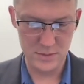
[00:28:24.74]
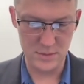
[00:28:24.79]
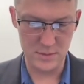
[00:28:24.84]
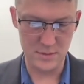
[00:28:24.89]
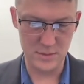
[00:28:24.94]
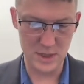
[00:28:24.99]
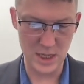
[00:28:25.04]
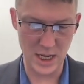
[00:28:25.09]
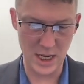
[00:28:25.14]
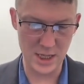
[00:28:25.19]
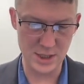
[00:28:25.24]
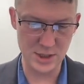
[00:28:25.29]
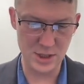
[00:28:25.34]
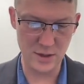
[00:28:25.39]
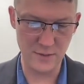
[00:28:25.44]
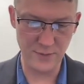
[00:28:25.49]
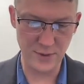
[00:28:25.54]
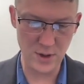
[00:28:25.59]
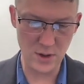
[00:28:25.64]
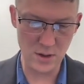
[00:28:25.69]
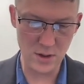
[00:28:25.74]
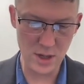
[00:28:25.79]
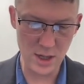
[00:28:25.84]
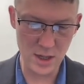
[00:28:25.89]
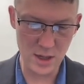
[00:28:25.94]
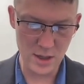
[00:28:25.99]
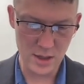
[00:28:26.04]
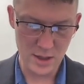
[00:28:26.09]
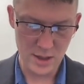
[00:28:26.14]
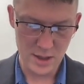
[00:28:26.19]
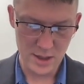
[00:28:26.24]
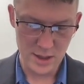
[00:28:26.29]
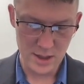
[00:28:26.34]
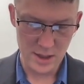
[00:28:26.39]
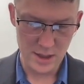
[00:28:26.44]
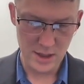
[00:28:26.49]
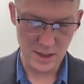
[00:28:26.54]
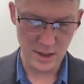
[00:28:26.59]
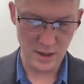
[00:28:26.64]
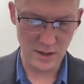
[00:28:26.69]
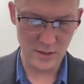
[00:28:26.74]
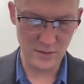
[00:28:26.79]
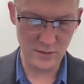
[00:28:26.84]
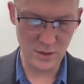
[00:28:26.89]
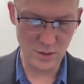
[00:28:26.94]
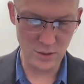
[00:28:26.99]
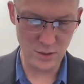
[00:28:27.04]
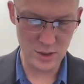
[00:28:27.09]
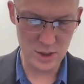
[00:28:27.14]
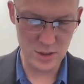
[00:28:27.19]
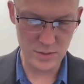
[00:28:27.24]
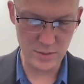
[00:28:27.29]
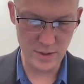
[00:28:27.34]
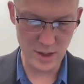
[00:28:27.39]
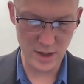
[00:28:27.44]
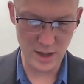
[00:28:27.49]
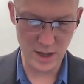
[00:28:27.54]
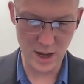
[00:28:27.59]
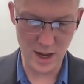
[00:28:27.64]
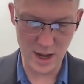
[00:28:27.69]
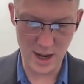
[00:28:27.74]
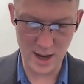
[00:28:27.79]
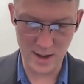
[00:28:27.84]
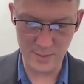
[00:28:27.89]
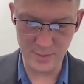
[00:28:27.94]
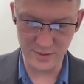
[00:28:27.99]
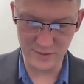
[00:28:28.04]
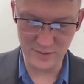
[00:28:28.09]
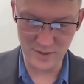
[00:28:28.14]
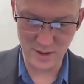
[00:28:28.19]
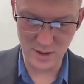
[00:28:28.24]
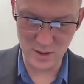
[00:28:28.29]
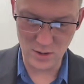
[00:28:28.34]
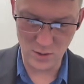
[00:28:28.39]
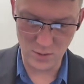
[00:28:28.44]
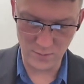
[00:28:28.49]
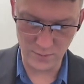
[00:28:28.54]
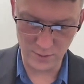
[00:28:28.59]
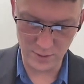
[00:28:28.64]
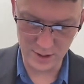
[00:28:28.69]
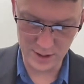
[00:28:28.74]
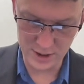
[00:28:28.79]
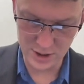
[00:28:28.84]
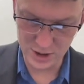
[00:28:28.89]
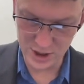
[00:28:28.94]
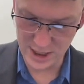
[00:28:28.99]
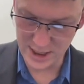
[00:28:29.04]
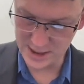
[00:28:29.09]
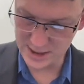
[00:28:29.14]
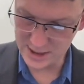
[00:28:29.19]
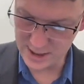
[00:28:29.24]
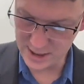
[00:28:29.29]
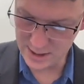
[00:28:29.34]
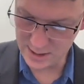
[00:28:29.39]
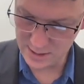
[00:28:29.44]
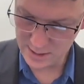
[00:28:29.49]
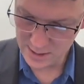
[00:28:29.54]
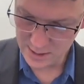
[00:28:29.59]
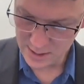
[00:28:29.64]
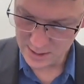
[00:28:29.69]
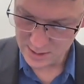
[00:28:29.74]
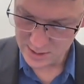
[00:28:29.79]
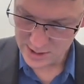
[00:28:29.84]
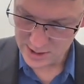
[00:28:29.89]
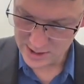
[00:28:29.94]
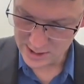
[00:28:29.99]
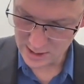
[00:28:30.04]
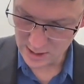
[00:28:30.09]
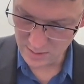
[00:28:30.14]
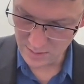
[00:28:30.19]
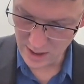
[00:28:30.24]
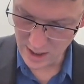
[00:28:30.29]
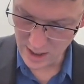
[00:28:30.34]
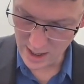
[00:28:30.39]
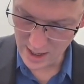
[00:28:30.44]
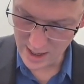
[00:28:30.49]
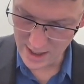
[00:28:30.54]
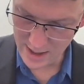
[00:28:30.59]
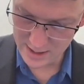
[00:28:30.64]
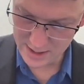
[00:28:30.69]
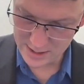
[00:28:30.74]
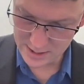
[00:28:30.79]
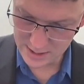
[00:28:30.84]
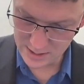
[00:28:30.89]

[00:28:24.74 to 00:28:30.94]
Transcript: Tangent of 30 is going to be opposite over adjacent. So that's going to be x